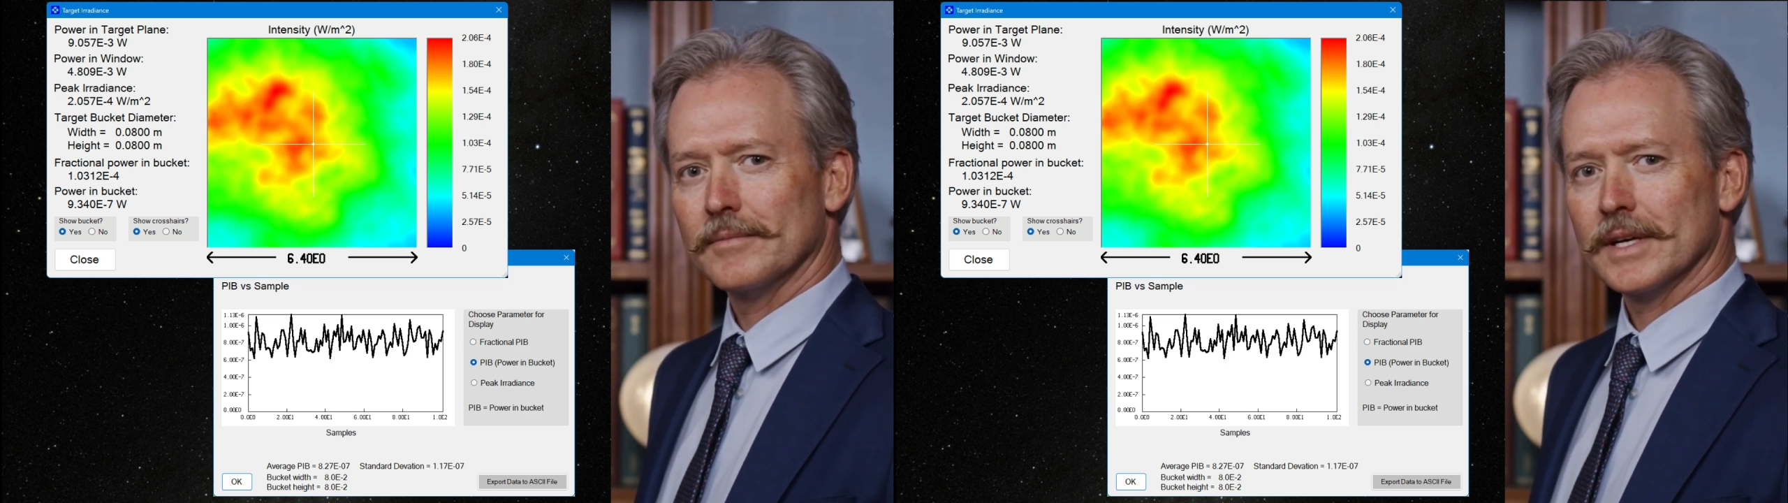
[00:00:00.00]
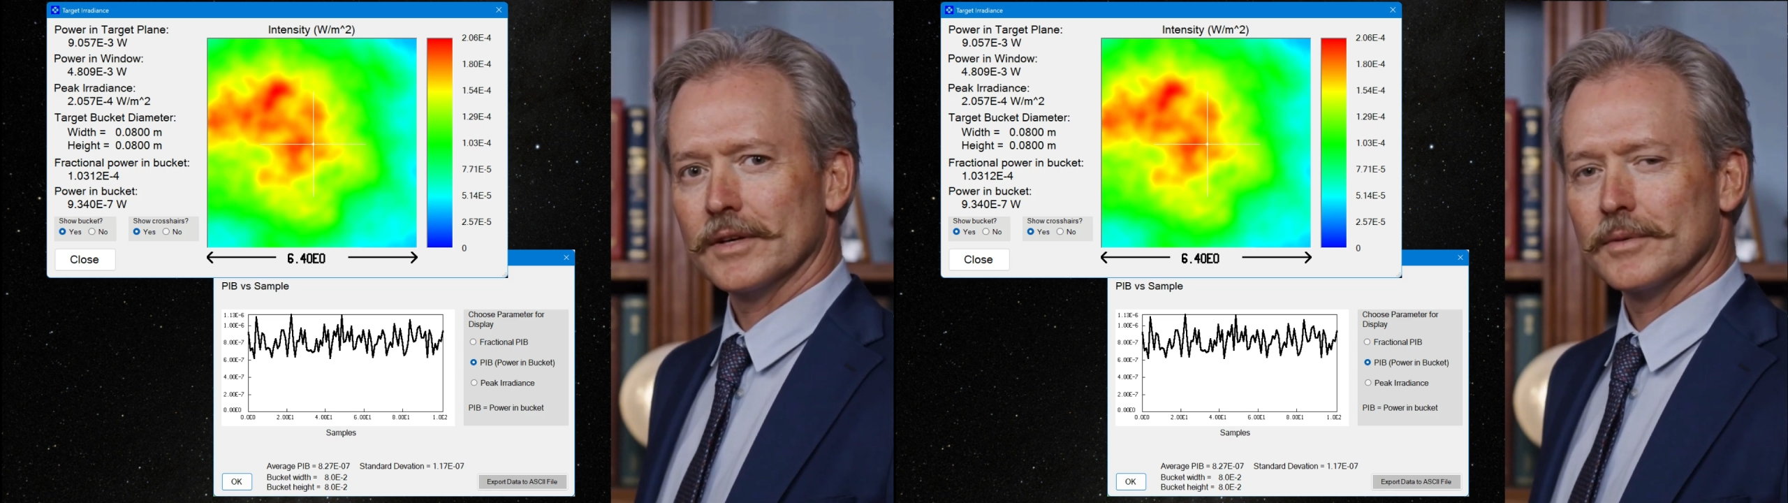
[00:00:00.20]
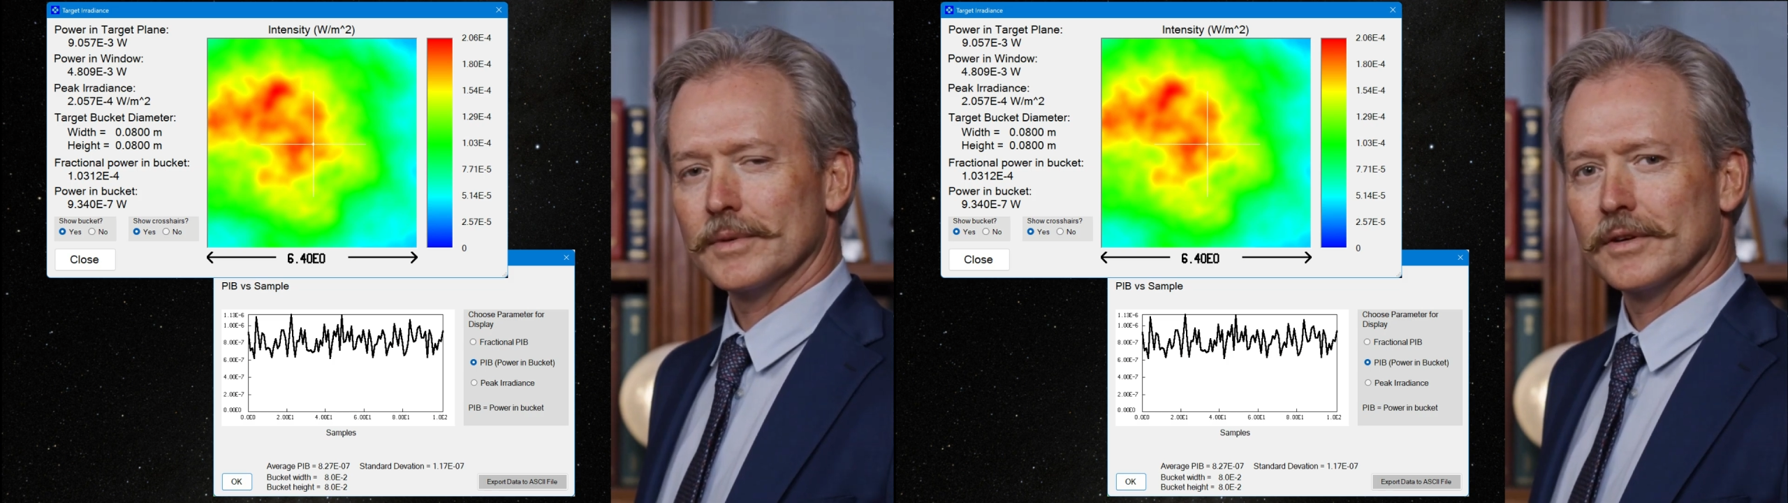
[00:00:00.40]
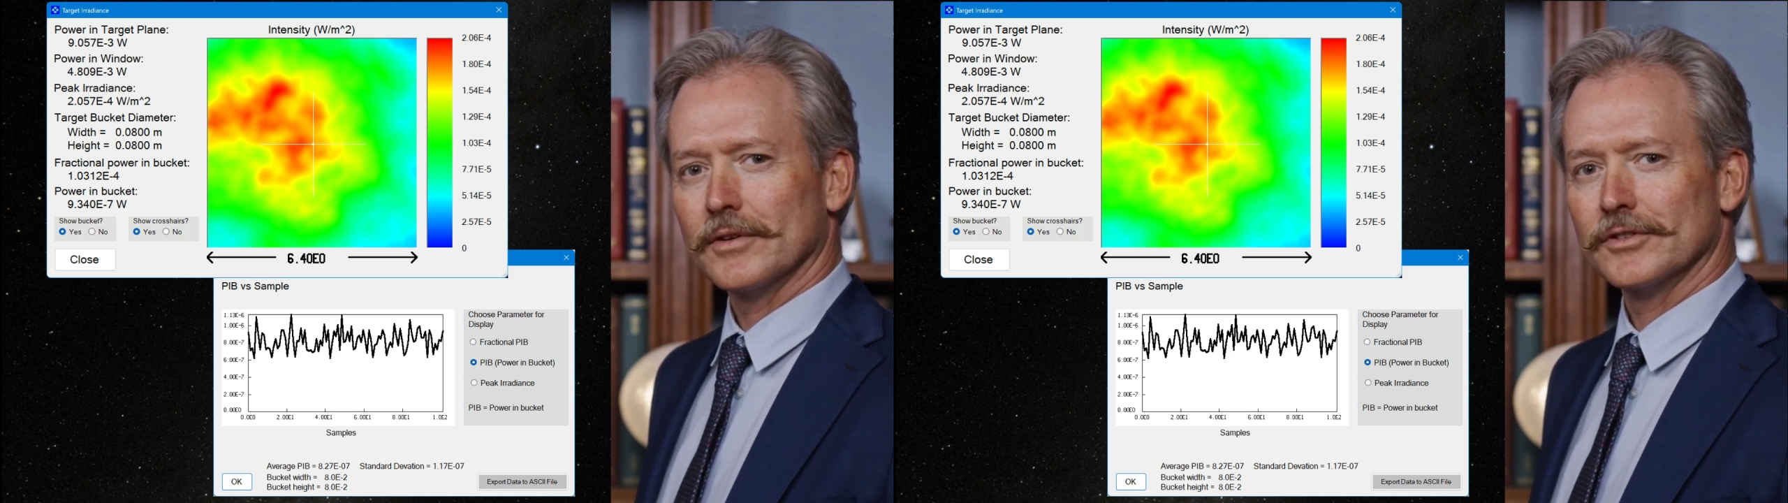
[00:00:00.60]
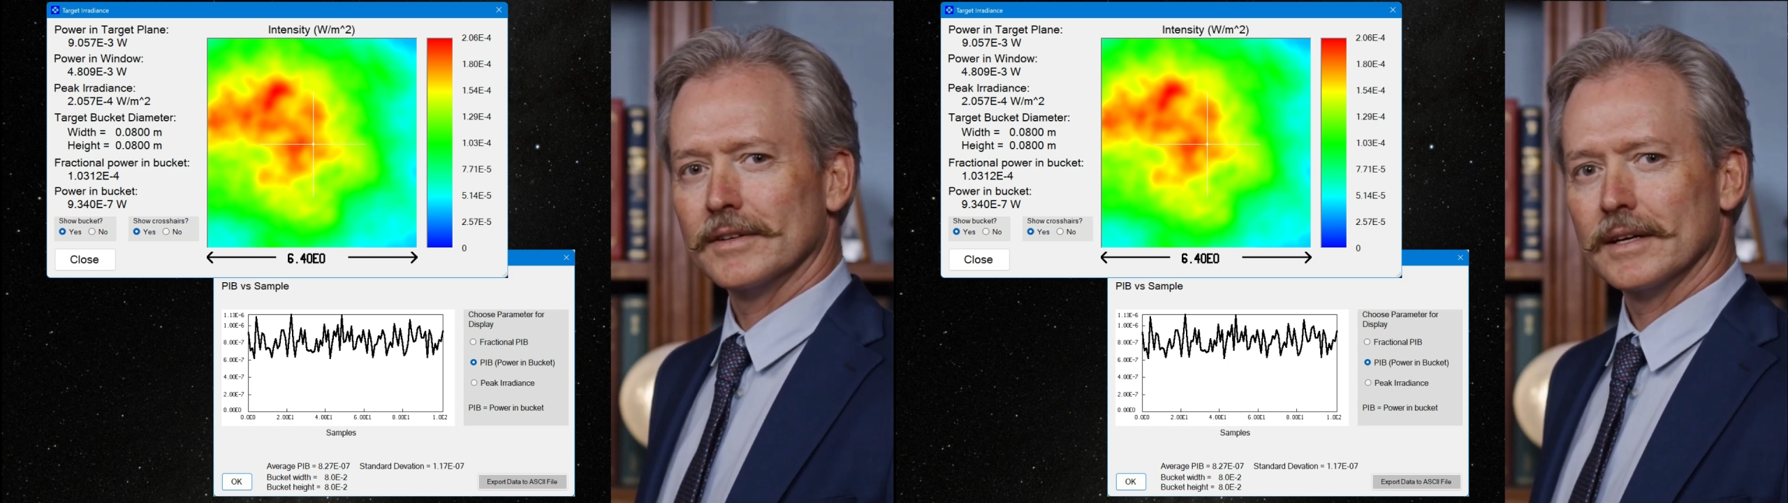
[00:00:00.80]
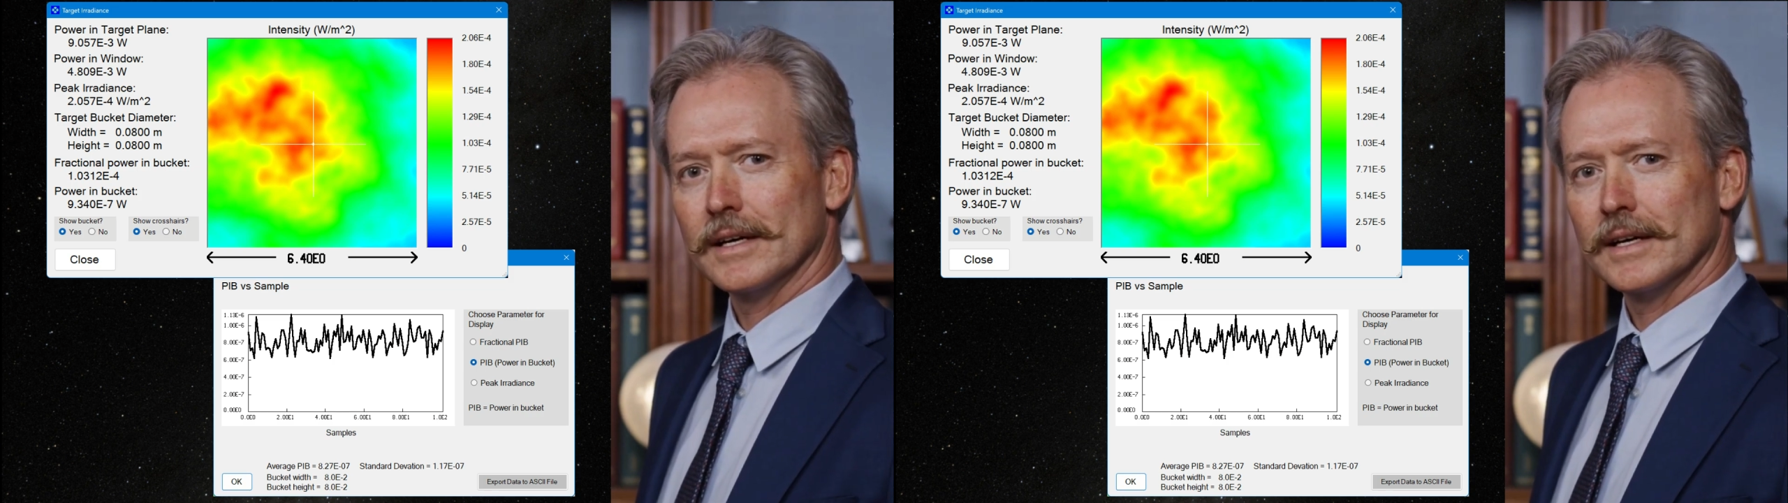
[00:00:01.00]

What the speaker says: micrometers